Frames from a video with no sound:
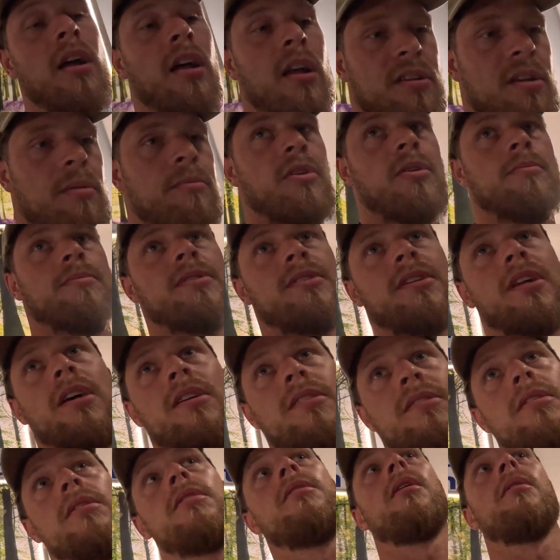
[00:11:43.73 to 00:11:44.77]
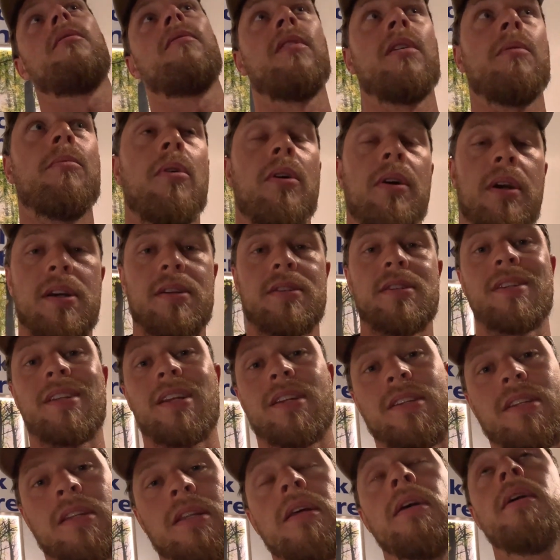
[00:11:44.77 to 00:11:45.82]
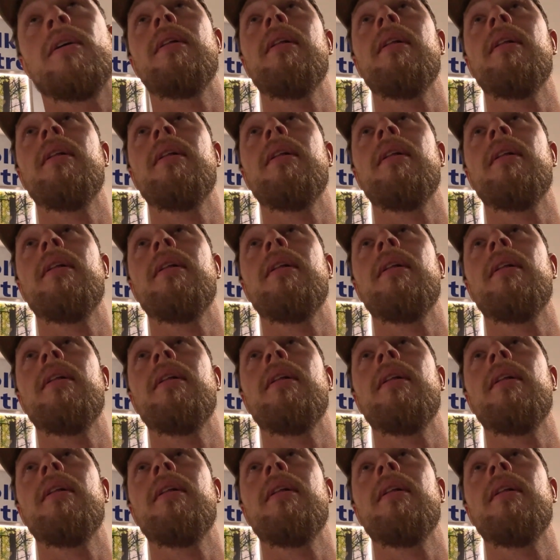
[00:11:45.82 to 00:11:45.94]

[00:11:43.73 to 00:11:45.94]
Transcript: Sometimes it does, hopefully in my case it doesn't.